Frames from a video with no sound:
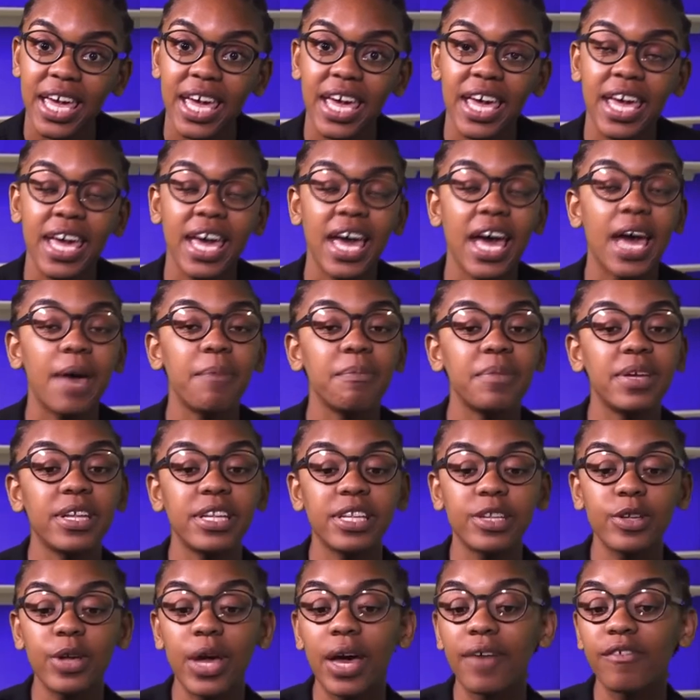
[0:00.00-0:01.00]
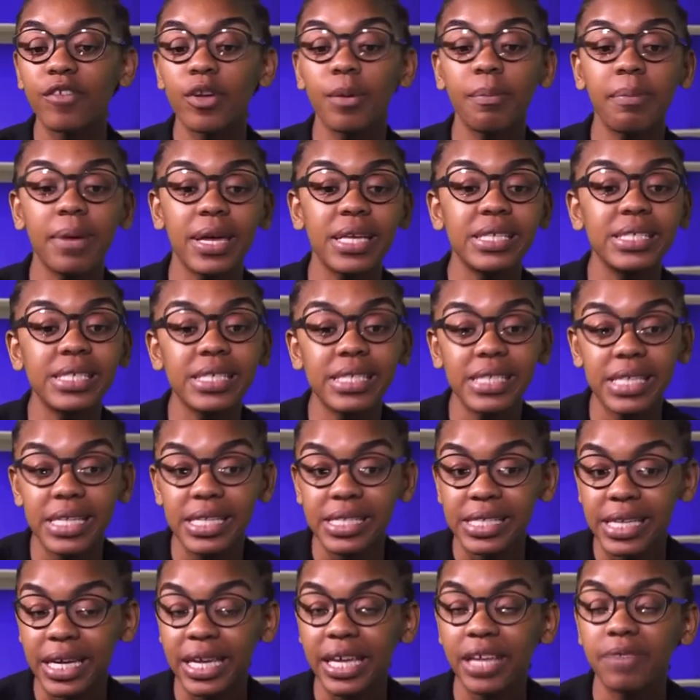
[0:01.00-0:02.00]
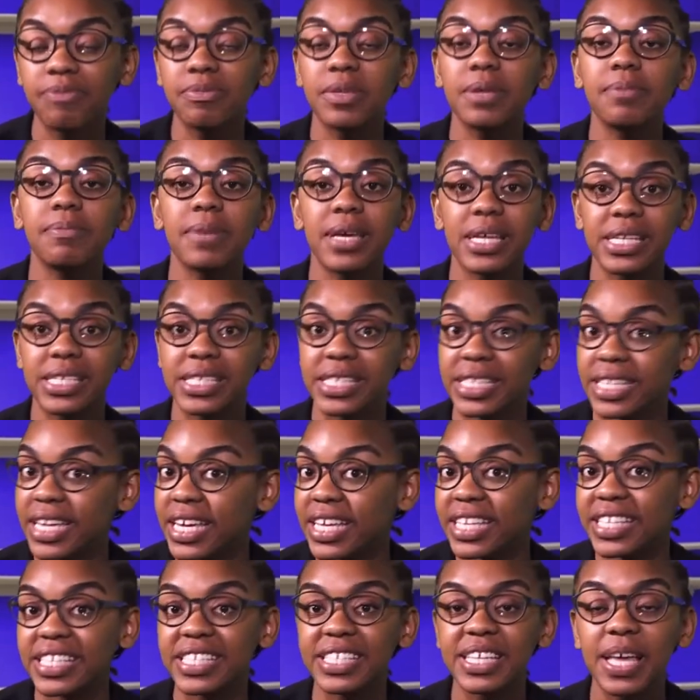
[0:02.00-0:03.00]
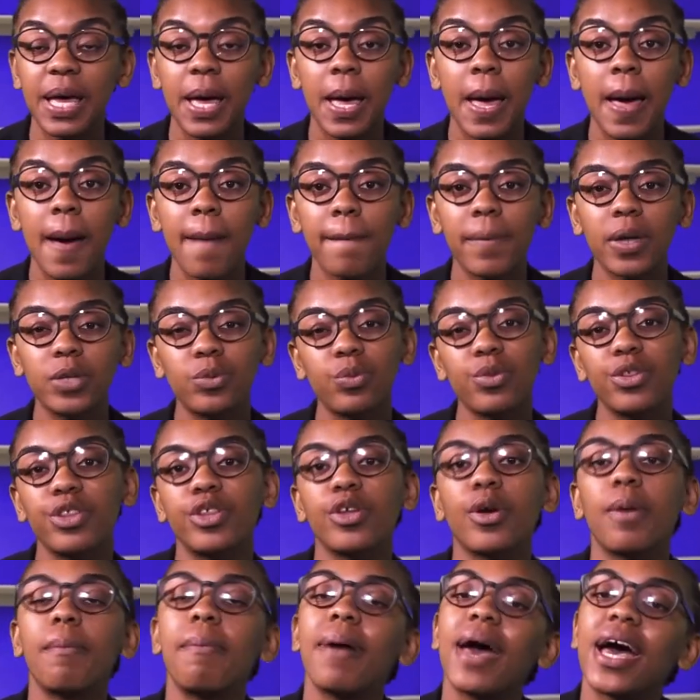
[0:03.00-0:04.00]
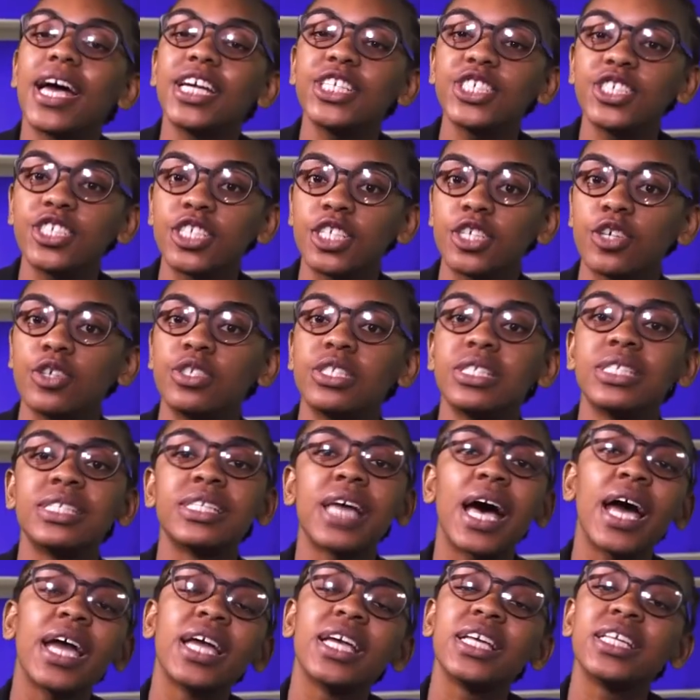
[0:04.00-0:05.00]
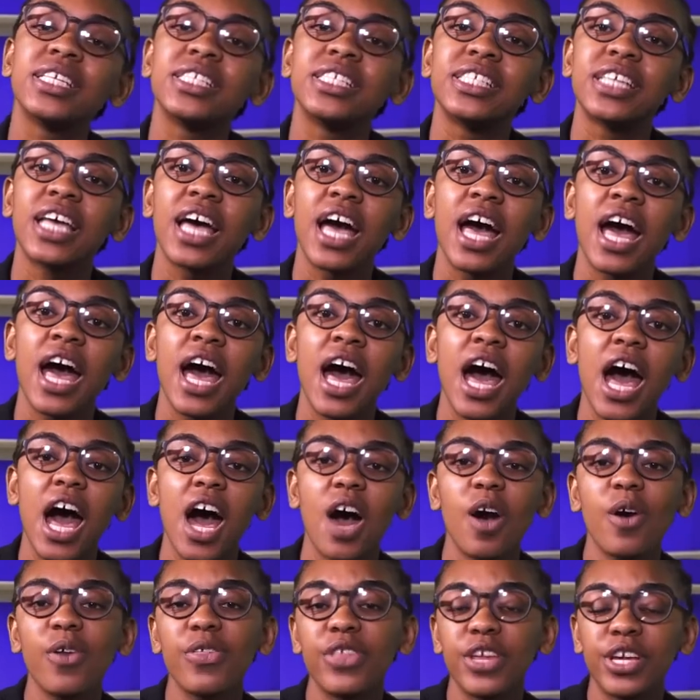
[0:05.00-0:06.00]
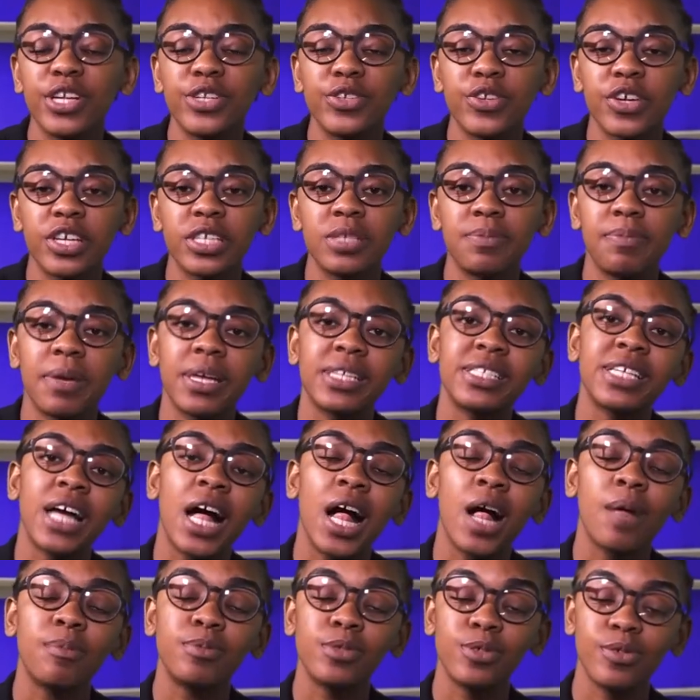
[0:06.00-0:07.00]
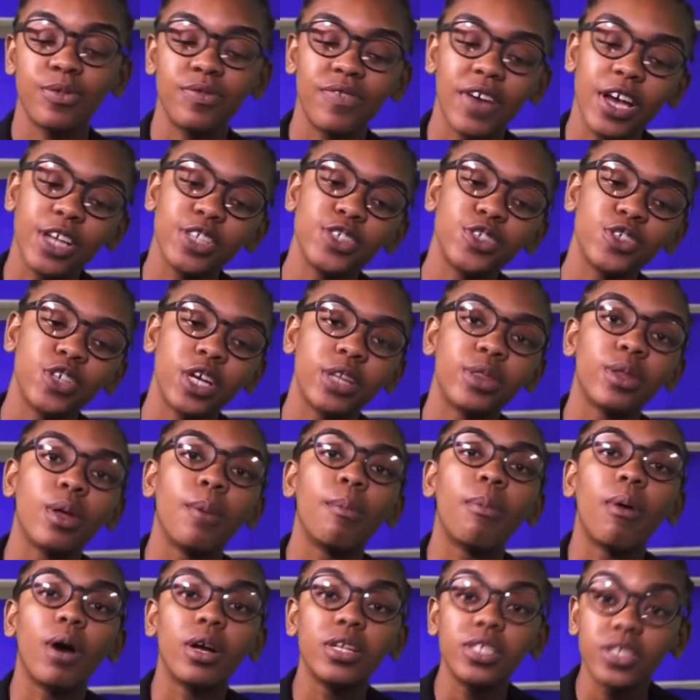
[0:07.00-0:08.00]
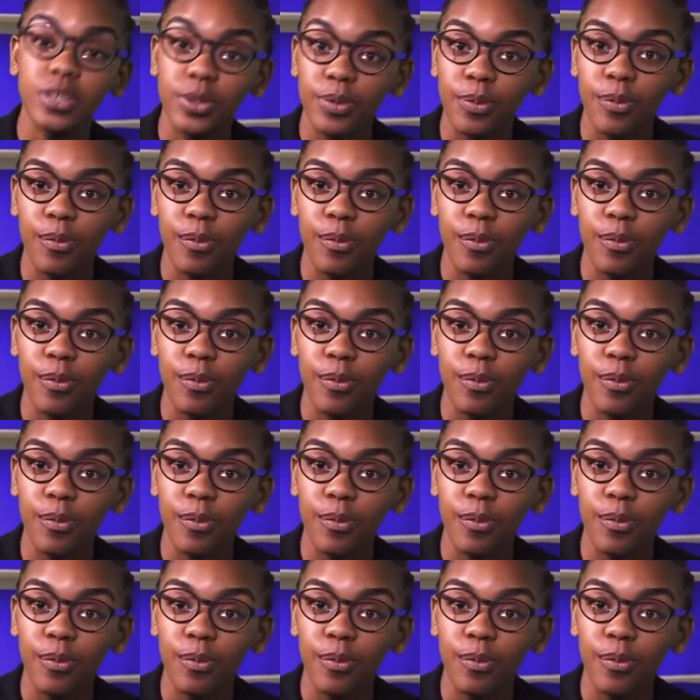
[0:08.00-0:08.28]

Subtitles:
I mean, you have your basic needs that can be met, yes. But with your passion and your desires, how then to expect help to find you at the bottom?